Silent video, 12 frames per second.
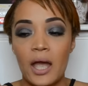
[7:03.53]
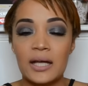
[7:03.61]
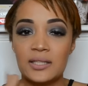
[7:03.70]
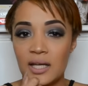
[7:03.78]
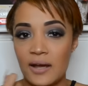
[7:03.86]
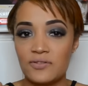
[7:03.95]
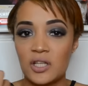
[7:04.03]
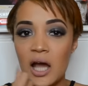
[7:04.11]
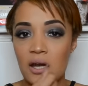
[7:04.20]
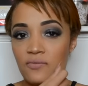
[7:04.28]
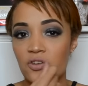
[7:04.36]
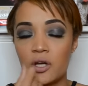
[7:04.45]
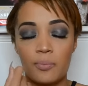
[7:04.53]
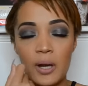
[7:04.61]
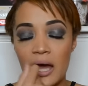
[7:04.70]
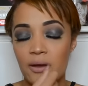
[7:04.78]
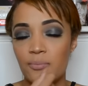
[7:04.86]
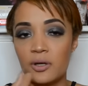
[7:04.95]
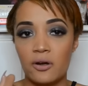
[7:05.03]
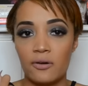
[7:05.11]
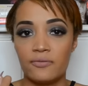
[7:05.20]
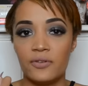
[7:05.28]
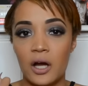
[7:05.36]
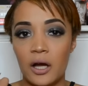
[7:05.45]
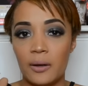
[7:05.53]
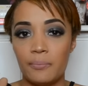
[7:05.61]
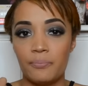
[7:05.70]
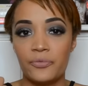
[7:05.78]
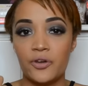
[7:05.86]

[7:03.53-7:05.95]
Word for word: I did have to kind of reapply a bit of um,